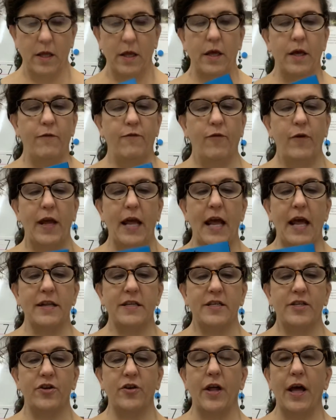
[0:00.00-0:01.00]
if we
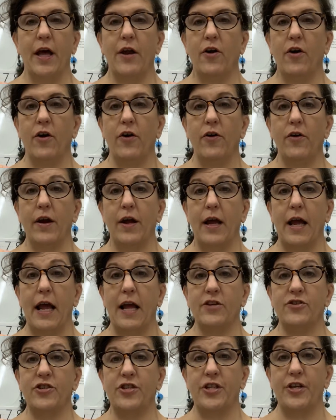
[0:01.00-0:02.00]
still had our
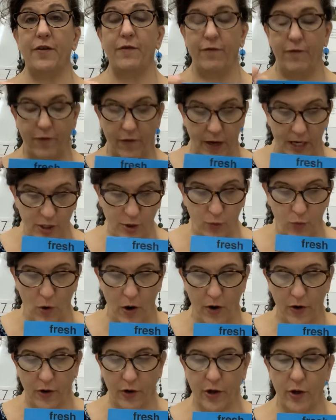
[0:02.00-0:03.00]
adjective fresh
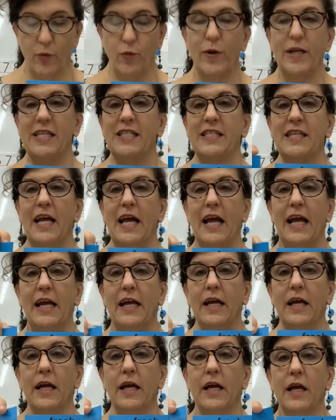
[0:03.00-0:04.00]
water, could we
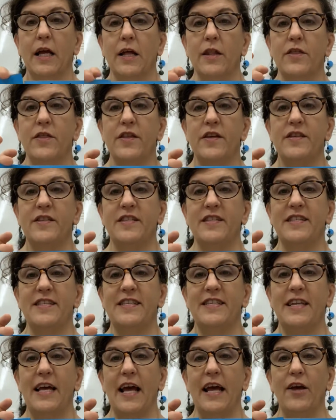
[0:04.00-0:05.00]
say the
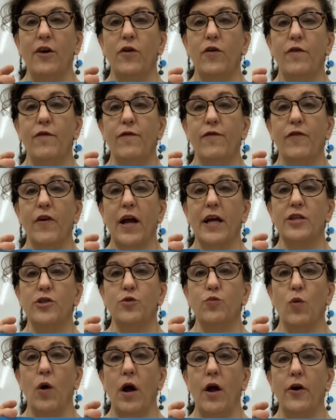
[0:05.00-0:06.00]
stale
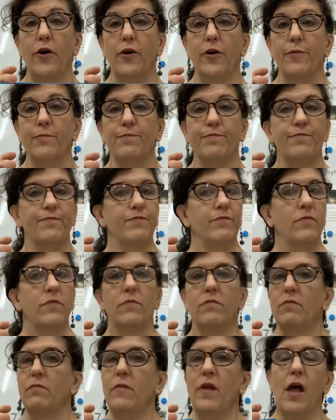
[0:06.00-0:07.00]
fresh water?
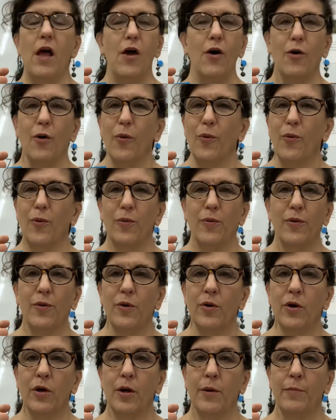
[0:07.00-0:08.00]
No,
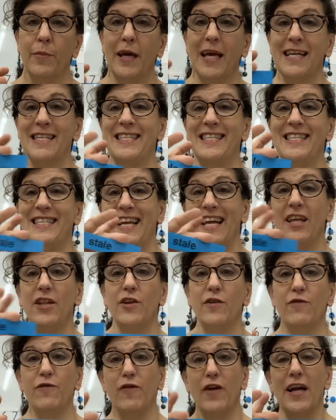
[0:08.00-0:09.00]
because stale
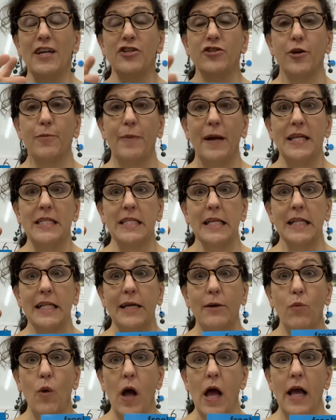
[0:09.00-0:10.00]
and fresh are
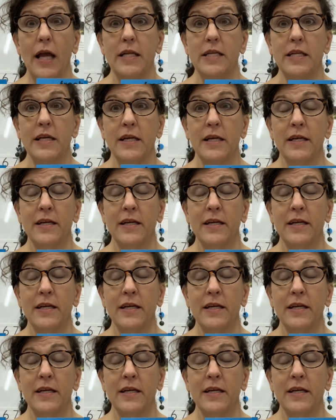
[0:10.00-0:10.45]
basically what?